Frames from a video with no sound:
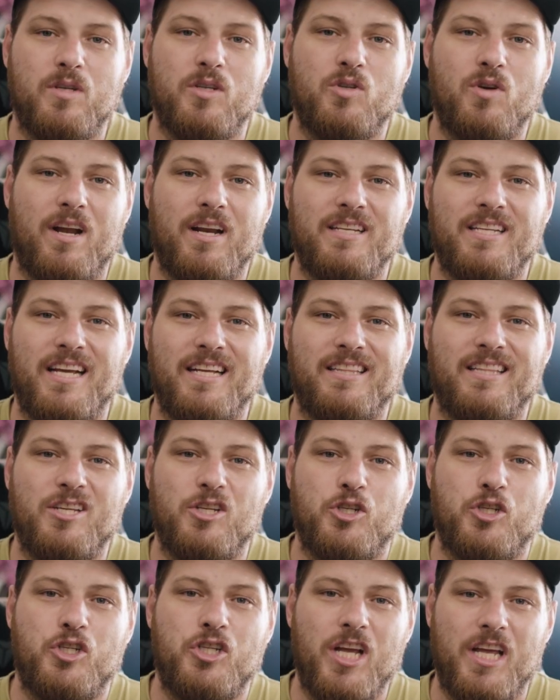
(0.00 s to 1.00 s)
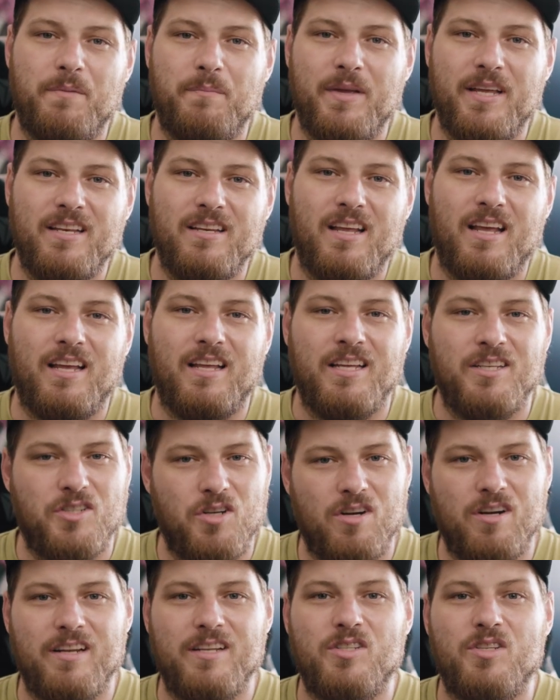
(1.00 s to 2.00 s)
to try to take this shitment and
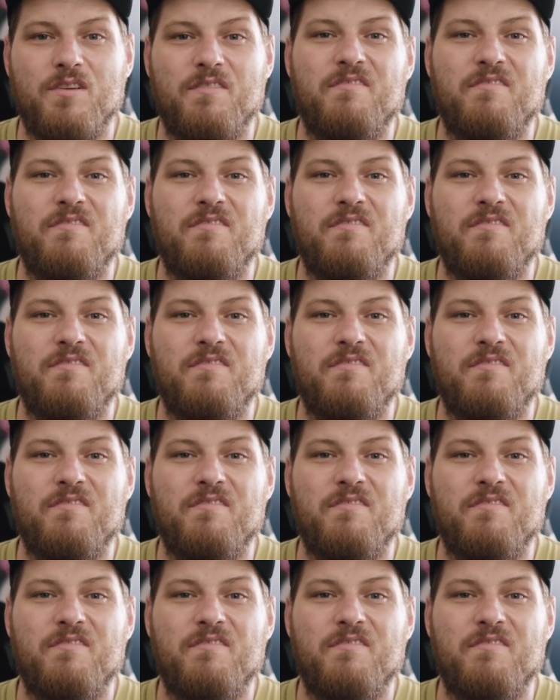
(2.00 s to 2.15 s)
turn it into